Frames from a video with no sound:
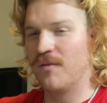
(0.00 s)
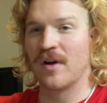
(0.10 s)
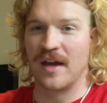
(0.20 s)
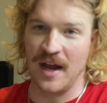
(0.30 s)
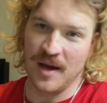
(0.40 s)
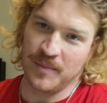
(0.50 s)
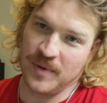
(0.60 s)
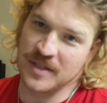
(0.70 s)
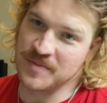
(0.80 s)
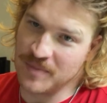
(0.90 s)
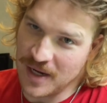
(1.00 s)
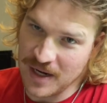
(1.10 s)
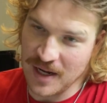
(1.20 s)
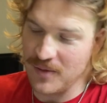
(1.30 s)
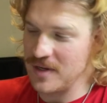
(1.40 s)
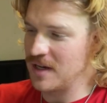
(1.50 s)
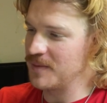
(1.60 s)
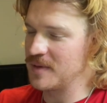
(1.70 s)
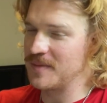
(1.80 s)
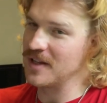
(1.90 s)
for camp, it's muddy. When you get
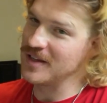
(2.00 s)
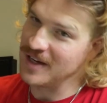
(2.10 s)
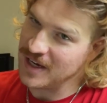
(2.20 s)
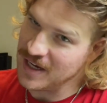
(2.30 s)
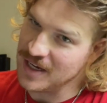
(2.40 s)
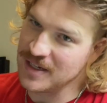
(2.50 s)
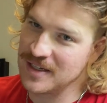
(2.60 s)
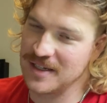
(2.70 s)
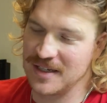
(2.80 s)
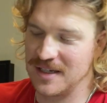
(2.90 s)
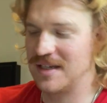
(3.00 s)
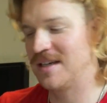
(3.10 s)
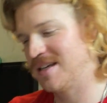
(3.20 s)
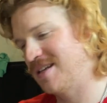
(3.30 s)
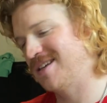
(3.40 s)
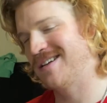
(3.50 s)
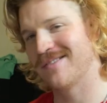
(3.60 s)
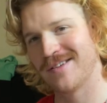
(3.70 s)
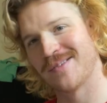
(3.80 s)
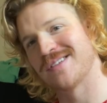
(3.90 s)
up in the middle of the night, you
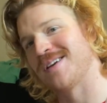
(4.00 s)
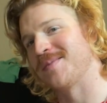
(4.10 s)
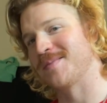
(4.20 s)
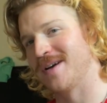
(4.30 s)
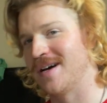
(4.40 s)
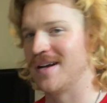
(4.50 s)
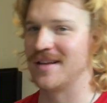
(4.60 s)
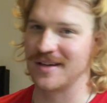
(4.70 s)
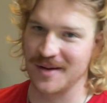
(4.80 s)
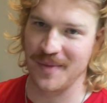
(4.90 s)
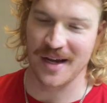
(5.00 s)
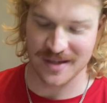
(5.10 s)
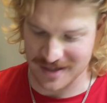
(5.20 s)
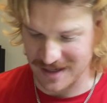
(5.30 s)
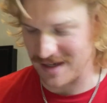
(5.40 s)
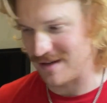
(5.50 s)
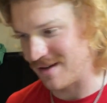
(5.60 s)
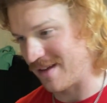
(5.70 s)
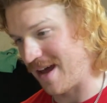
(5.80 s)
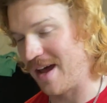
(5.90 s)
don't really want to step in mud and then get back in the tent
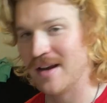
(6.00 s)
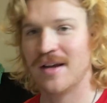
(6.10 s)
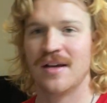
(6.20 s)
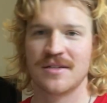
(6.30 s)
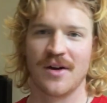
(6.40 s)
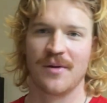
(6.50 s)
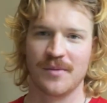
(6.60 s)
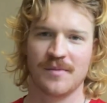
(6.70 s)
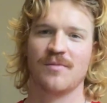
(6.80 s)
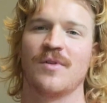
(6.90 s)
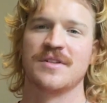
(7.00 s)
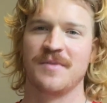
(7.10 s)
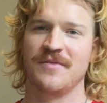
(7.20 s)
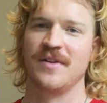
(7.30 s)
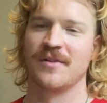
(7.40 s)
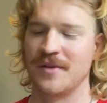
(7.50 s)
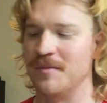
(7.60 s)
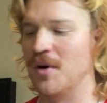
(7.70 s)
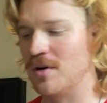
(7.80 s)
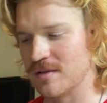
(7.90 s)
and all that. So I would rinse my feet off in
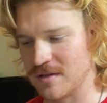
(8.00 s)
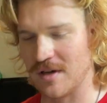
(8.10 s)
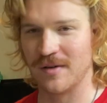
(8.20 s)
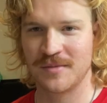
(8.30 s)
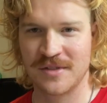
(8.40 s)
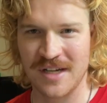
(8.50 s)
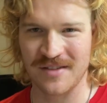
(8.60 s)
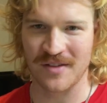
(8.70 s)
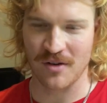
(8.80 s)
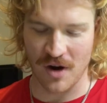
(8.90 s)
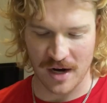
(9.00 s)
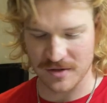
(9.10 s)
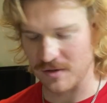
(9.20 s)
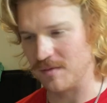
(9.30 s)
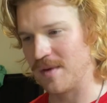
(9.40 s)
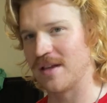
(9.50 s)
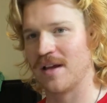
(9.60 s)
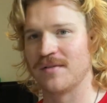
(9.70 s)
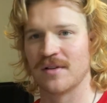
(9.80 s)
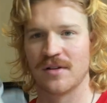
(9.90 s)
a bowl. So seeing if the Crocs will make
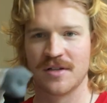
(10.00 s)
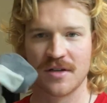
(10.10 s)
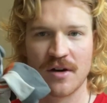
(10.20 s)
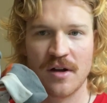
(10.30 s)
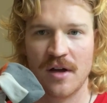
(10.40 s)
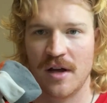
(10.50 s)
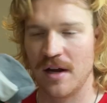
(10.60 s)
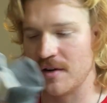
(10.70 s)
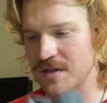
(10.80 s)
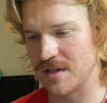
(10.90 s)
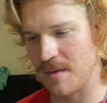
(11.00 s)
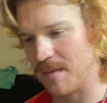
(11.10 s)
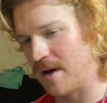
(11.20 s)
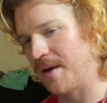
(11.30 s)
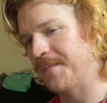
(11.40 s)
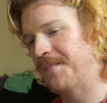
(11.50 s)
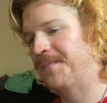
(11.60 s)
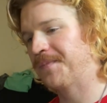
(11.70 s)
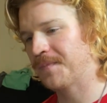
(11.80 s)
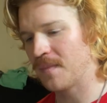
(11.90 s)
life a little easier. Here's some
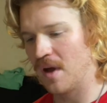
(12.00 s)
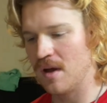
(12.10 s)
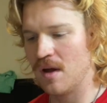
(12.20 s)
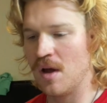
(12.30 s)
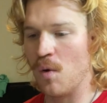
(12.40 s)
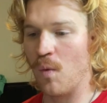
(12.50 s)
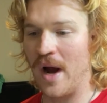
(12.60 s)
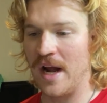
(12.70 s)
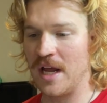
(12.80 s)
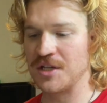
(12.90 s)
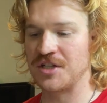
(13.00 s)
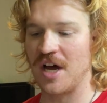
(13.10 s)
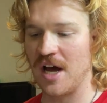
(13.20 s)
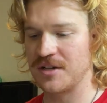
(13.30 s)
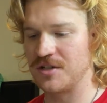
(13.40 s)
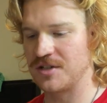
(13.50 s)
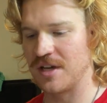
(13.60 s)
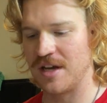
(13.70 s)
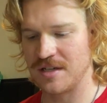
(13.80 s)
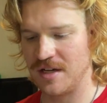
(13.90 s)
wading socks, just
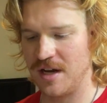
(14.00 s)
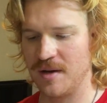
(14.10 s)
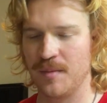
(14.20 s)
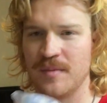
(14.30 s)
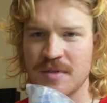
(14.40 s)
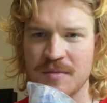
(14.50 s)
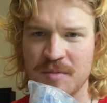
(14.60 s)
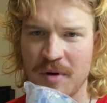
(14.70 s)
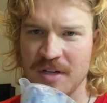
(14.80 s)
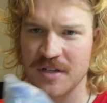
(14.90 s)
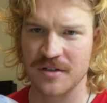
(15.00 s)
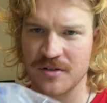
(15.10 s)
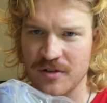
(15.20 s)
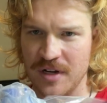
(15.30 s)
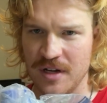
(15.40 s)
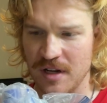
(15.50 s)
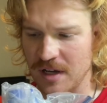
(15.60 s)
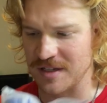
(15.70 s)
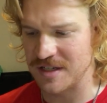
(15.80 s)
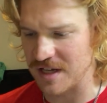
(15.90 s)
in case you need them. Some spray sunscreen,
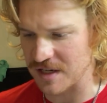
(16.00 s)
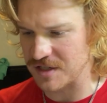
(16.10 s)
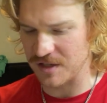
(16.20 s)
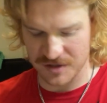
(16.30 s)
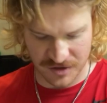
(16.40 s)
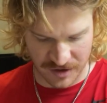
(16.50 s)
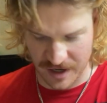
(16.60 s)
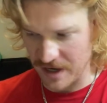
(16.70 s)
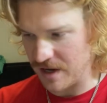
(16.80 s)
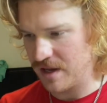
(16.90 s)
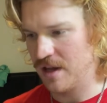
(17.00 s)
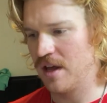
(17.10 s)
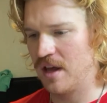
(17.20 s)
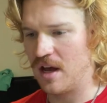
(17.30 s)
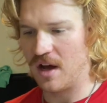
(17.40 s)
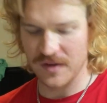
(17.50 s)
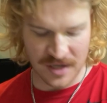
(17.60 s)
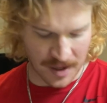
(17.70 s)
a stick sunscreen. On the